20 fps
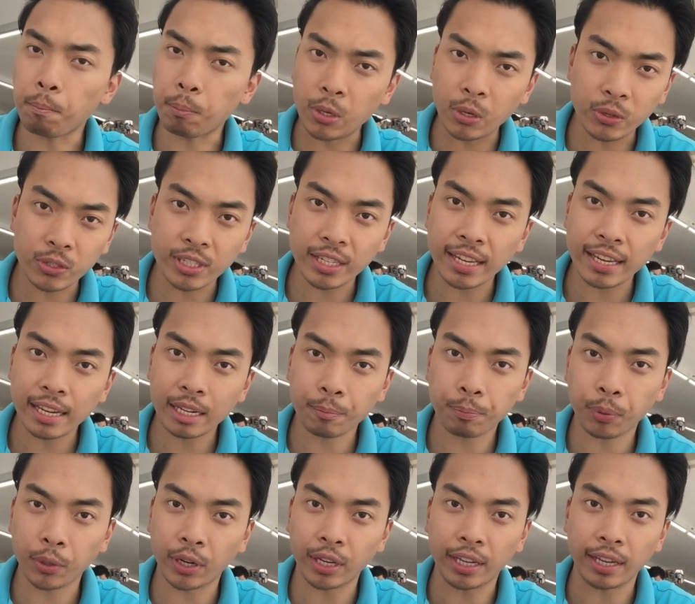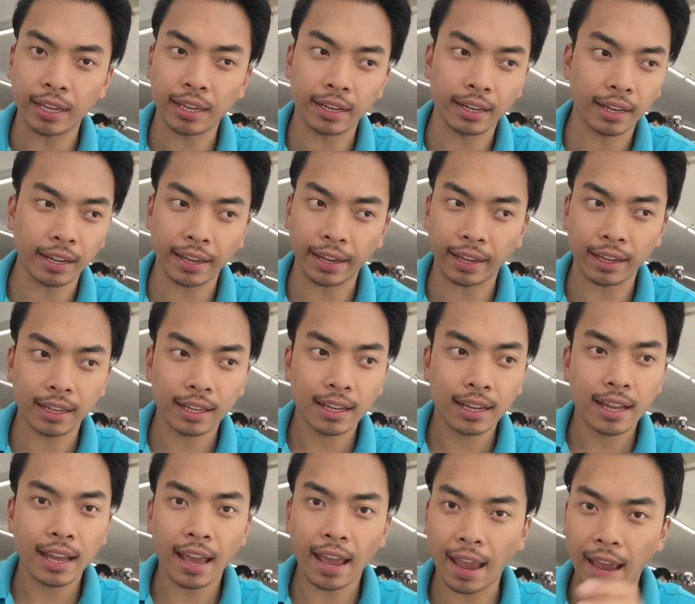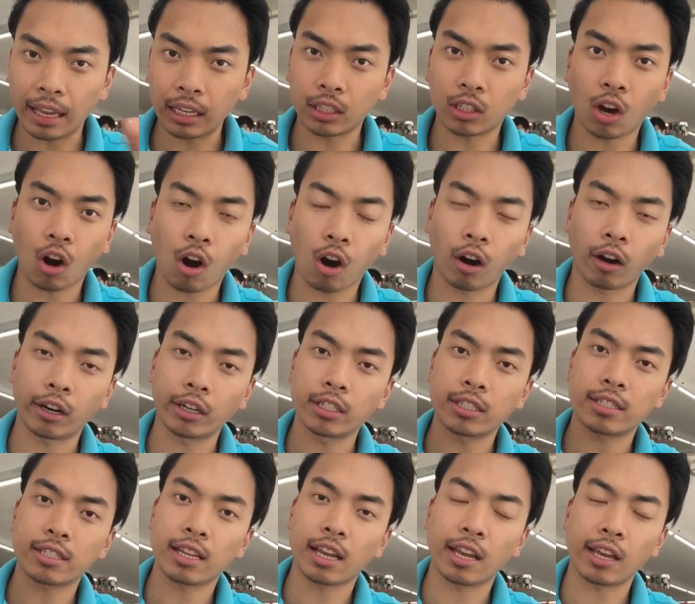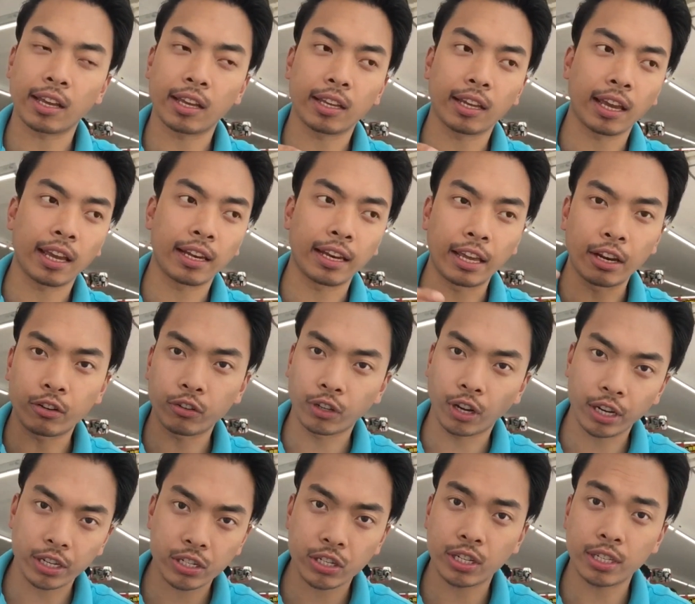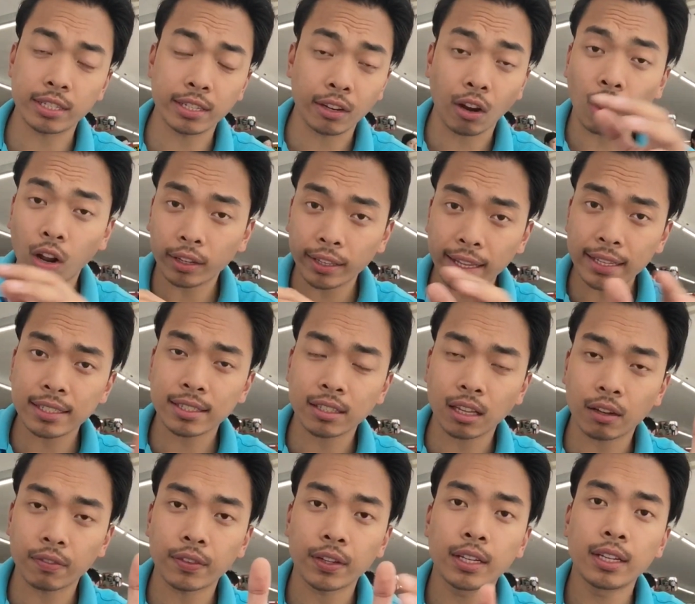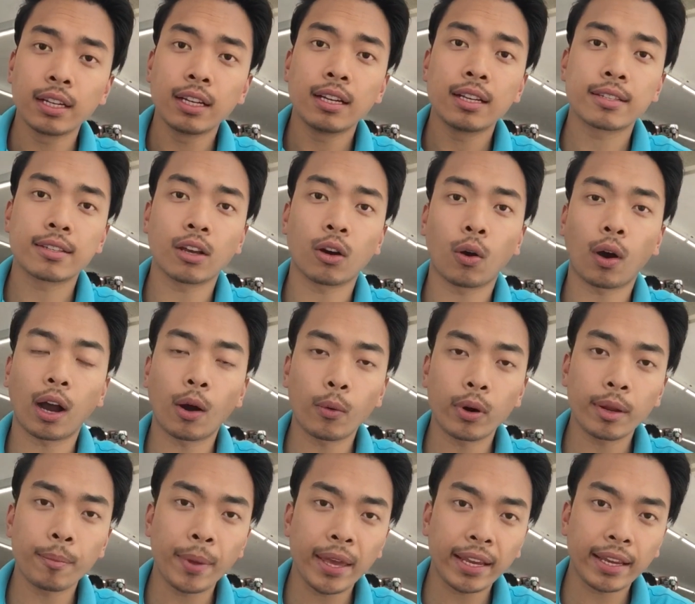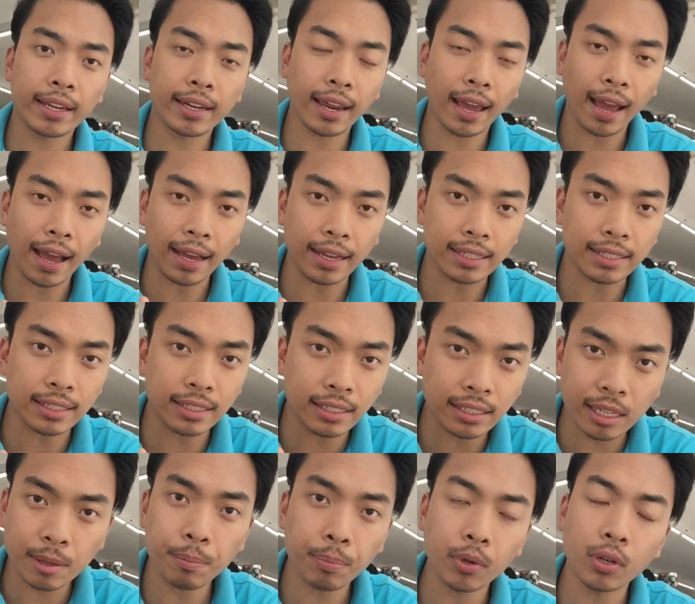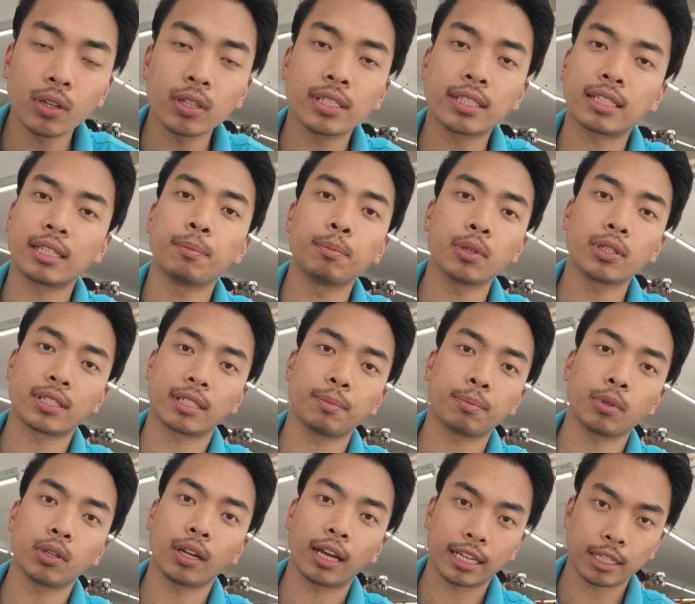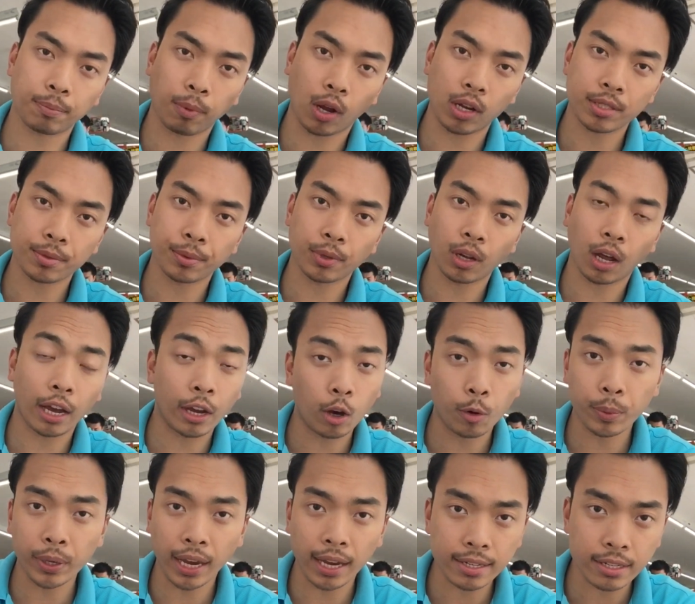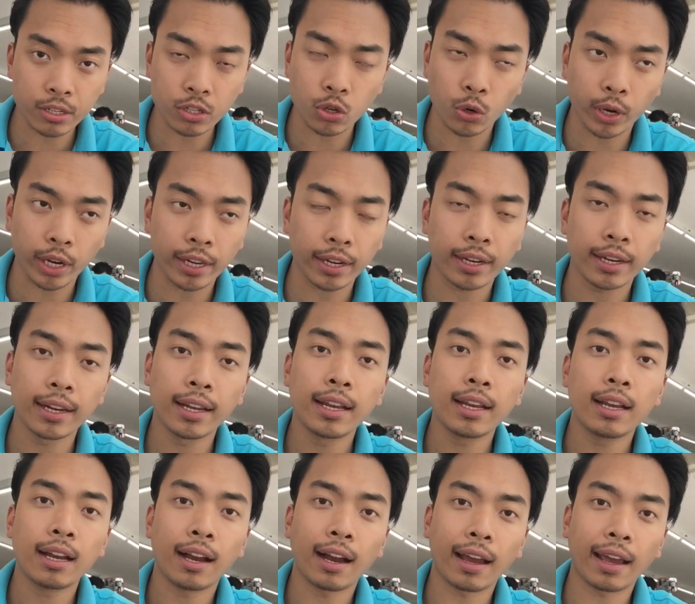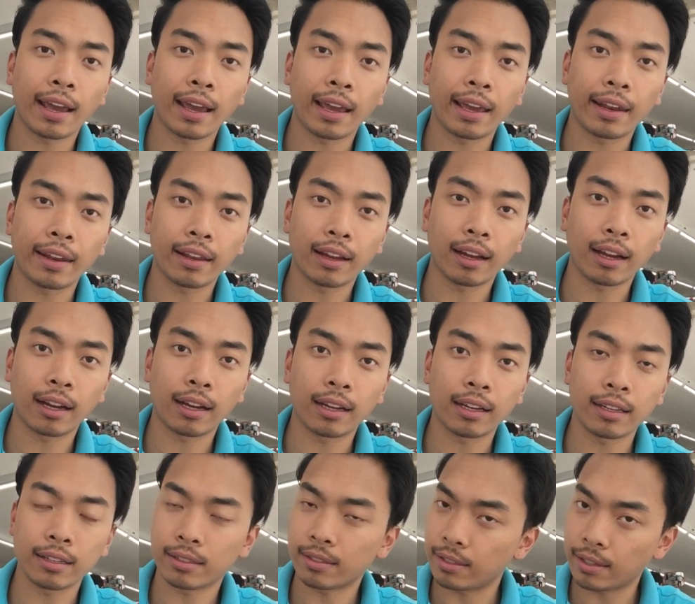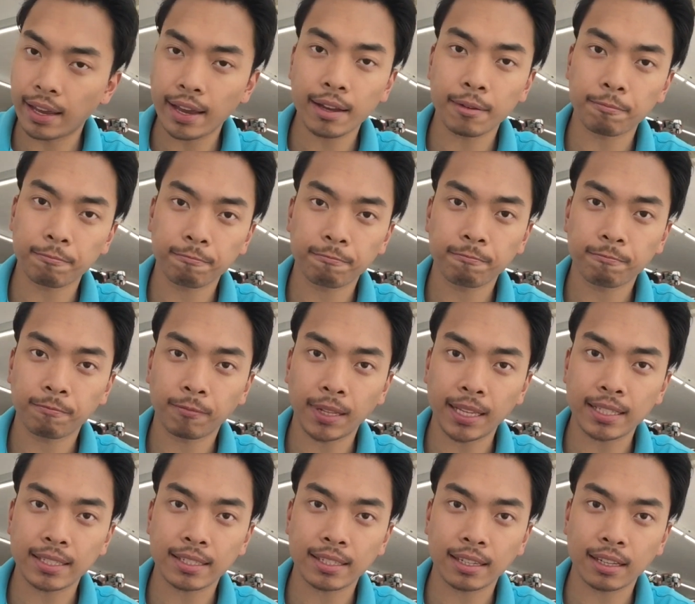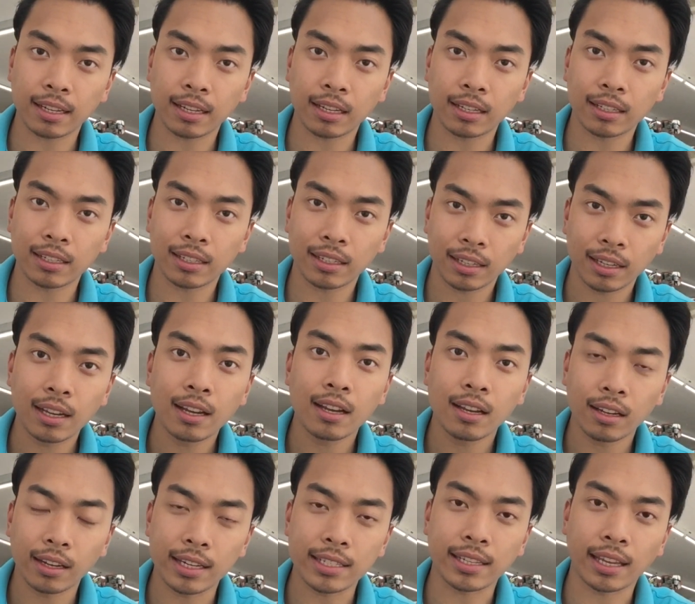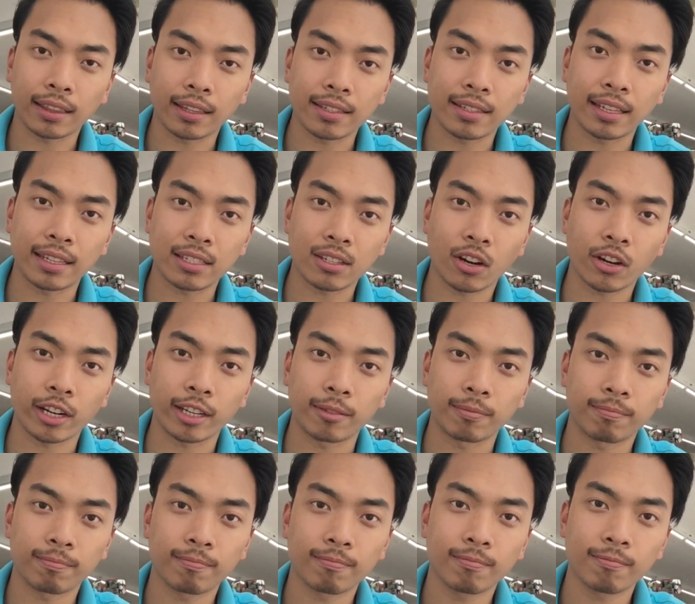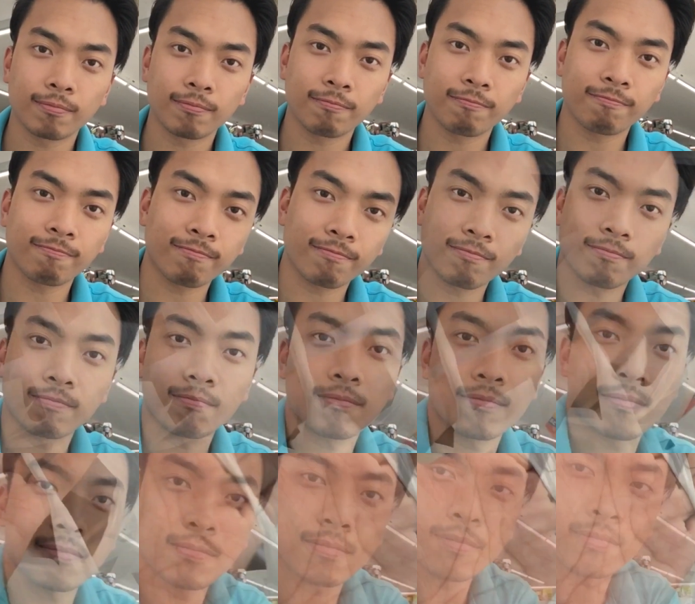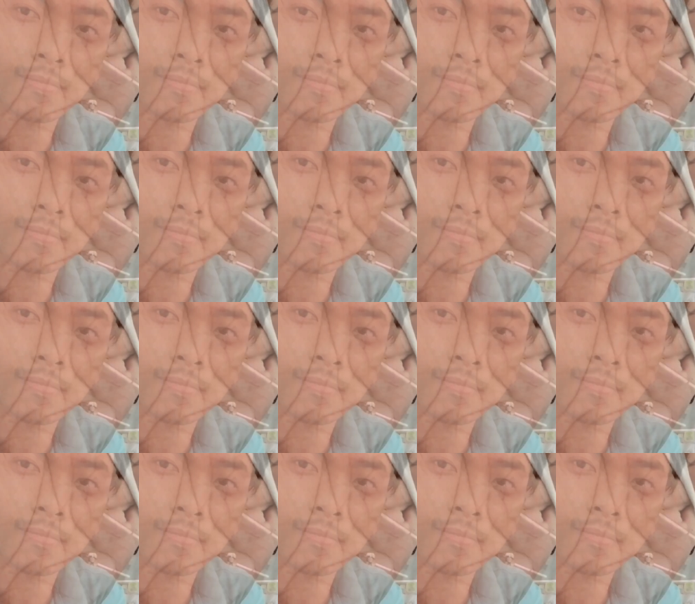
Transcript: music, putting in like end cards and introductions and all that stuff. So I want to make it as simple as possible. I hope you guys enjoy it, and yeah, let's get this thing started. Let's